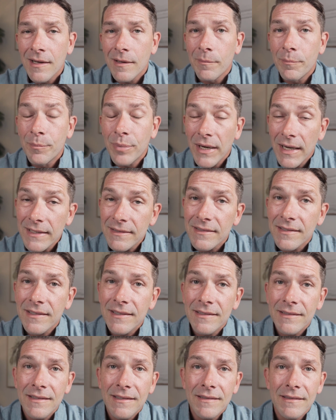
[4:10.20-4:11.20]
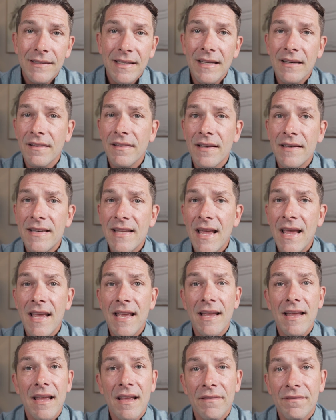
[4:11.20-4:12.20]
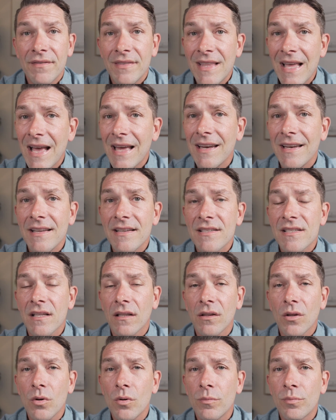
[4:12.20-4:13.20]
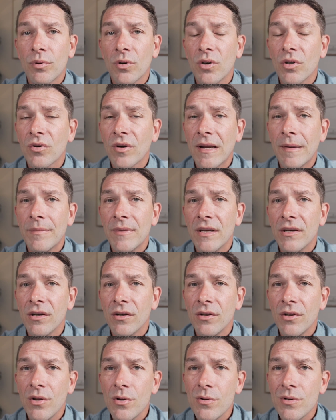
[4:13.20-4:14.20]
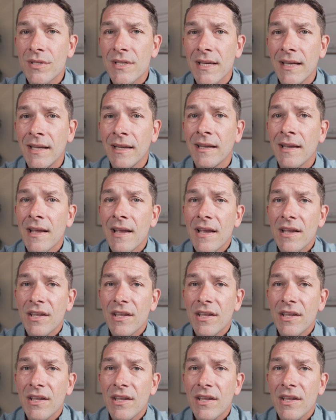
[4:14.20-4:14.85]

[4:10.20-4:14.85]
But at the end of the day, if that is the loan program that you're using,